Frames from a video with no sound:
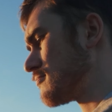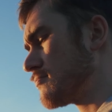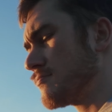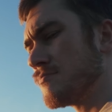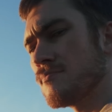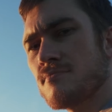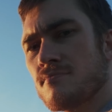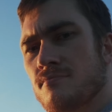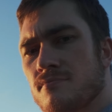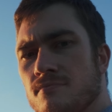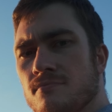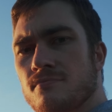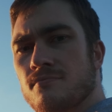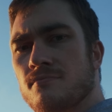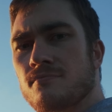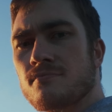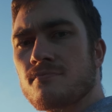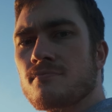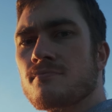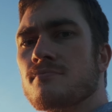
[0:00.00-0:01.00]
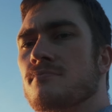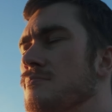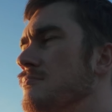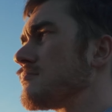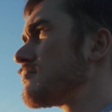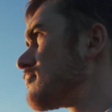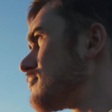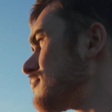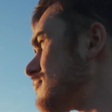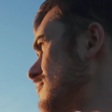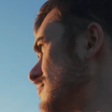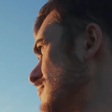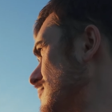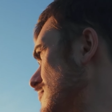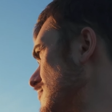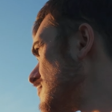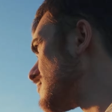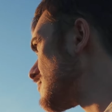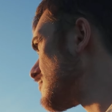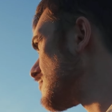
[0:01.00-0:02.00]
the fields into
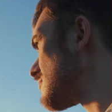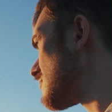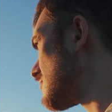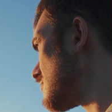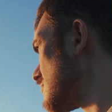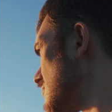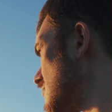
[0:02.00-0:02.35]
golden hour.